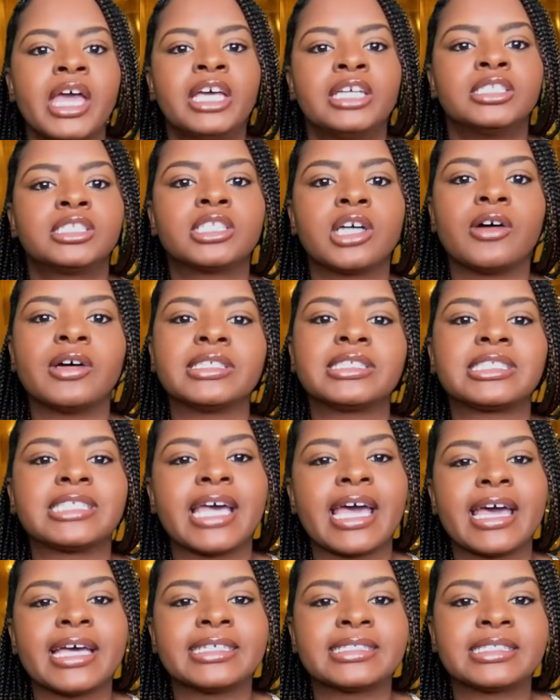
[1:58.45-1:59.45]
So it
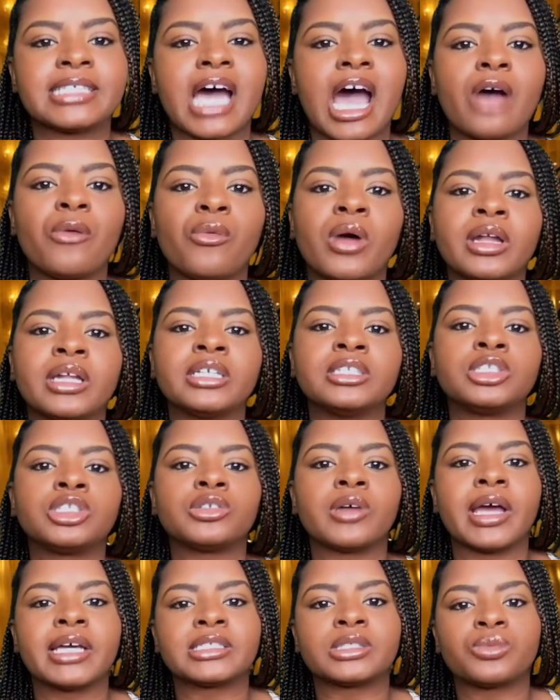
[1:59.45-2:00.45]
says, I want to
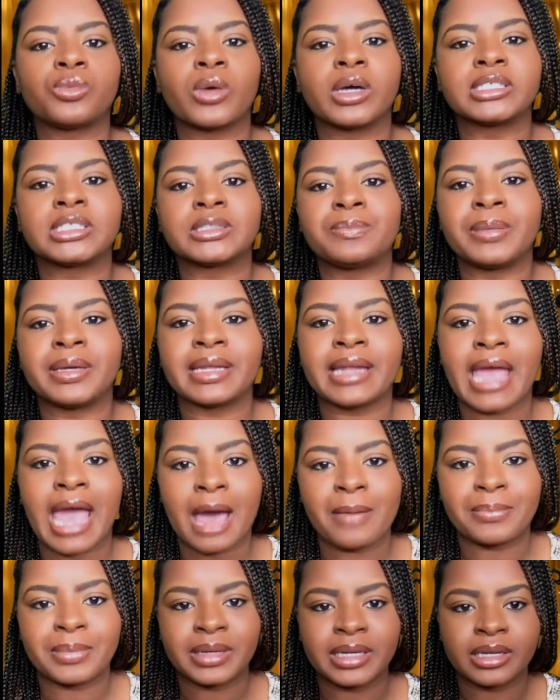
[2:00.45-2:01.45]
address what's been
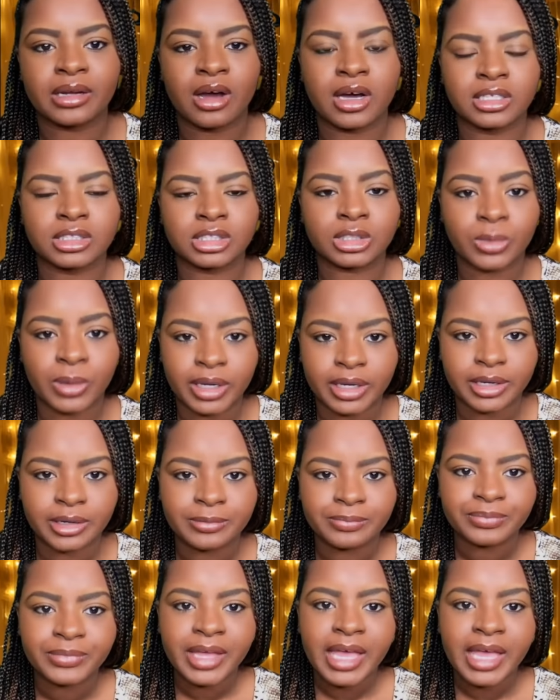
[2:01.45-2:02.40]
happening on Twitter.